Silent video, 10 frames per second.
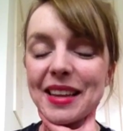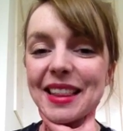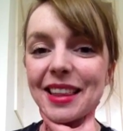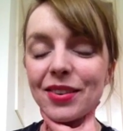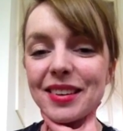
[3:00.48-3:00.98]
it
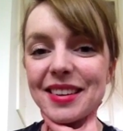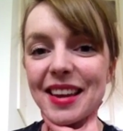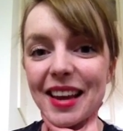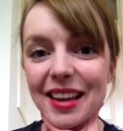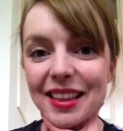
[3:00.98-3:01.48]
so
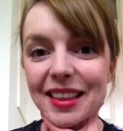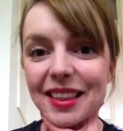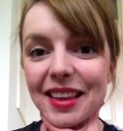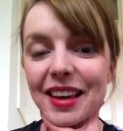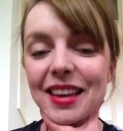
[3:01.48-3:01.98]

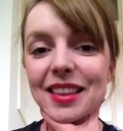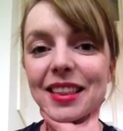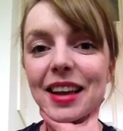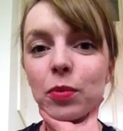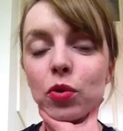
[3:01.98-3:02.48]
tense, the
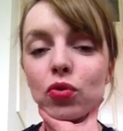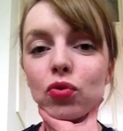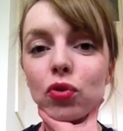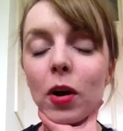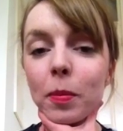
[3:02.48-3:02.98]
sound will
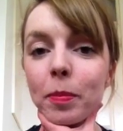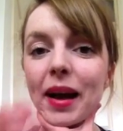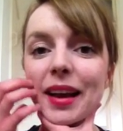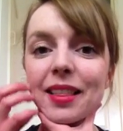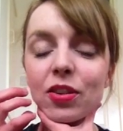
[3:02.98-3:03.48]
drop
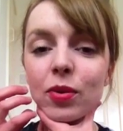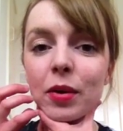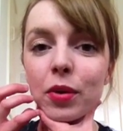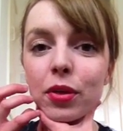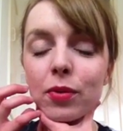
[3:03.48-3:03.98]
back into
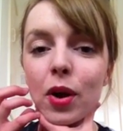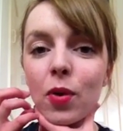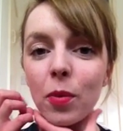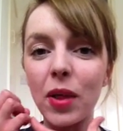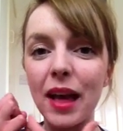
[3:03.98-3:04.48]
our throat,
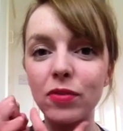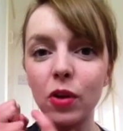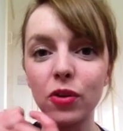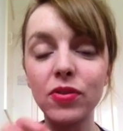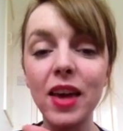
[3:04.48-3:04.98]
and we'll have
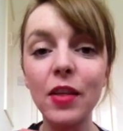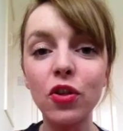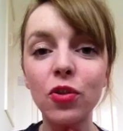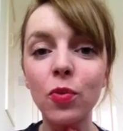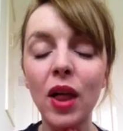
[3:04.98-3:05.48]
lots of
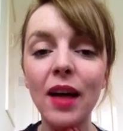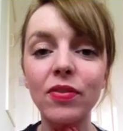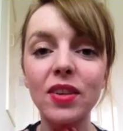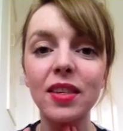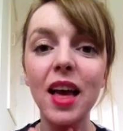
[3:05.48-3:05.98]
tension. We'll have
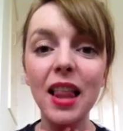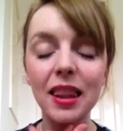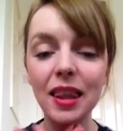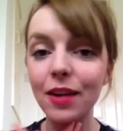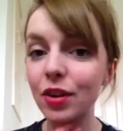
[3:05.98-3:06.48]
this
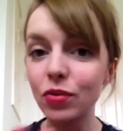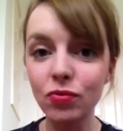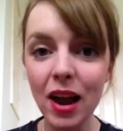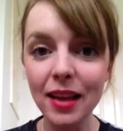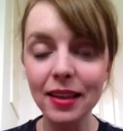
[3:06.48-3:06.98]
larynx
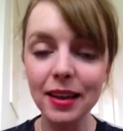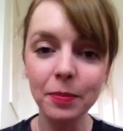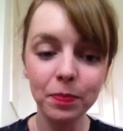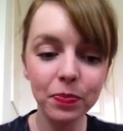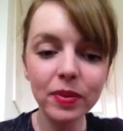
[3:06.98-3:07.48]
rising.
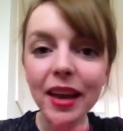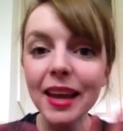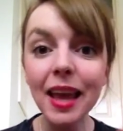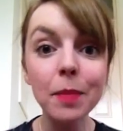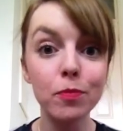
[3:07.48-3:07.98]
It
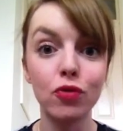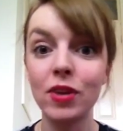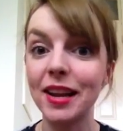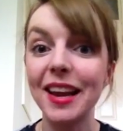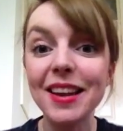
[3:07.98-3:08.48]
ain't
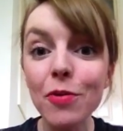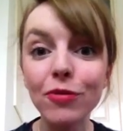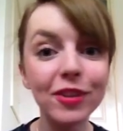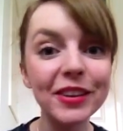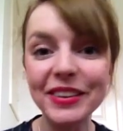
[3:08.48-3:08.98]
pretty. It don't
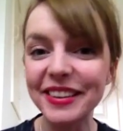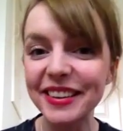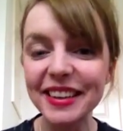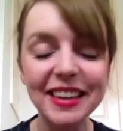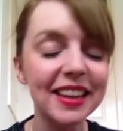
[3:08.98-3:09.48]
feel
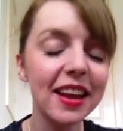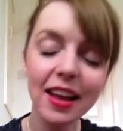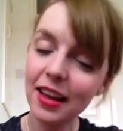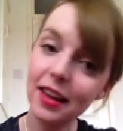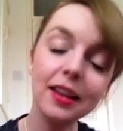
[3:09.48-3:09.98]
good, and it
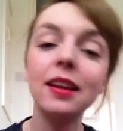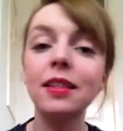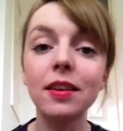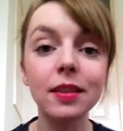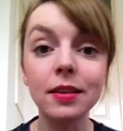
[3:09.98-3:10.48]

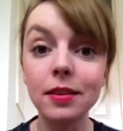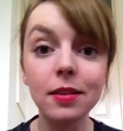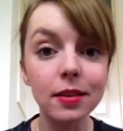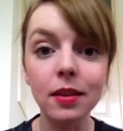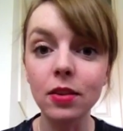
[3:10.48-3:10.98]
certainly
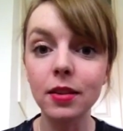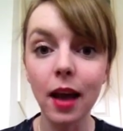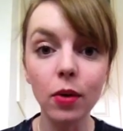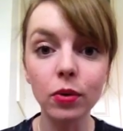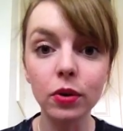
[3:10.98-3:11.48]
does not
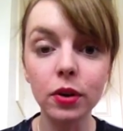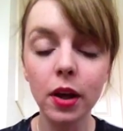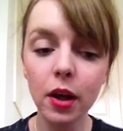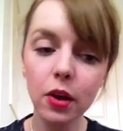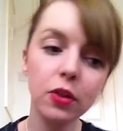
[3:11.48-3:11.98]
sound good.
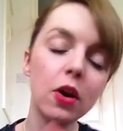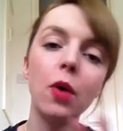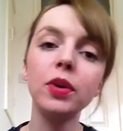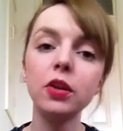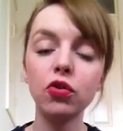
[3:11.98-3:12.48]
So I
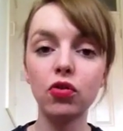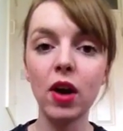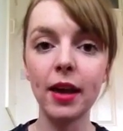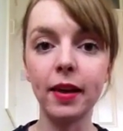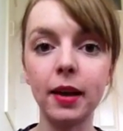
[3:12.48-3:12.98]
want you to
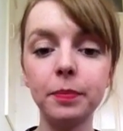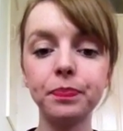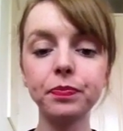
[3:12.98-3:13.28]
try that.